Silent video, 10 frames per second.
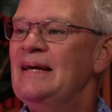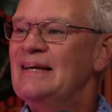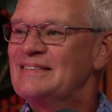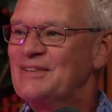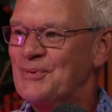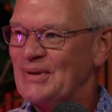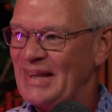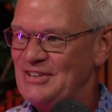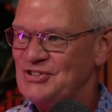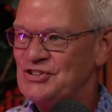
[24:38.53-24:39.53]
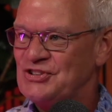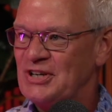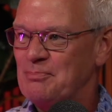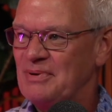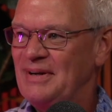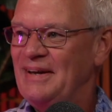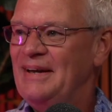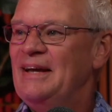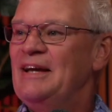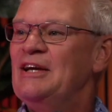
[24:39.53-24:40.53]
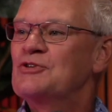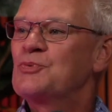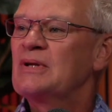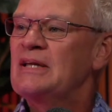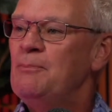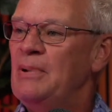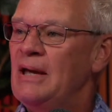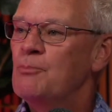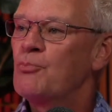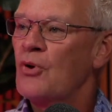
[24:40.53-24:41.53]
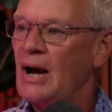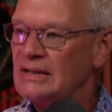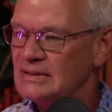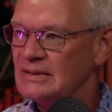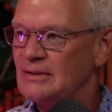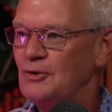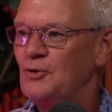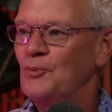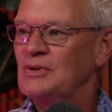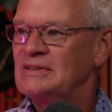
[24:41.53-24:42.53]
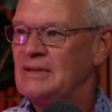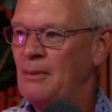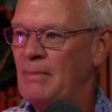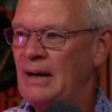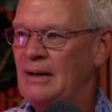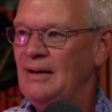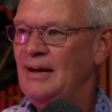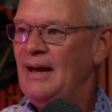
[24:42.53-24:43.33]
is the relationship, is really being present with somebody.